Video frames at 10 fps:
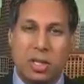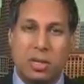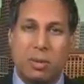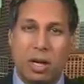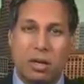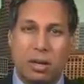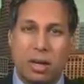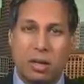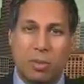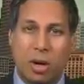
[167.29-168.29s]

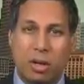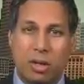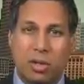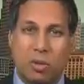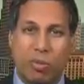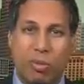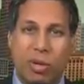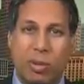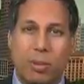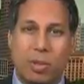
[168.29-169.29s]
deregulating the market so
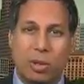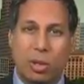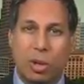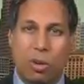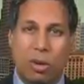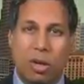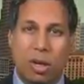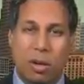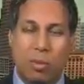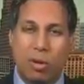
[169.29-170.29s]
premiums are lower
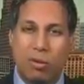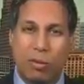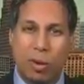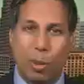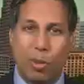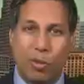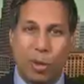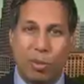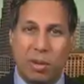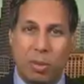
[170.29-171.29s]
and more affordable for
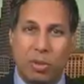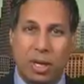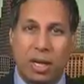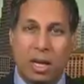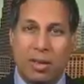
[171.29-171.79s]
the people who need it.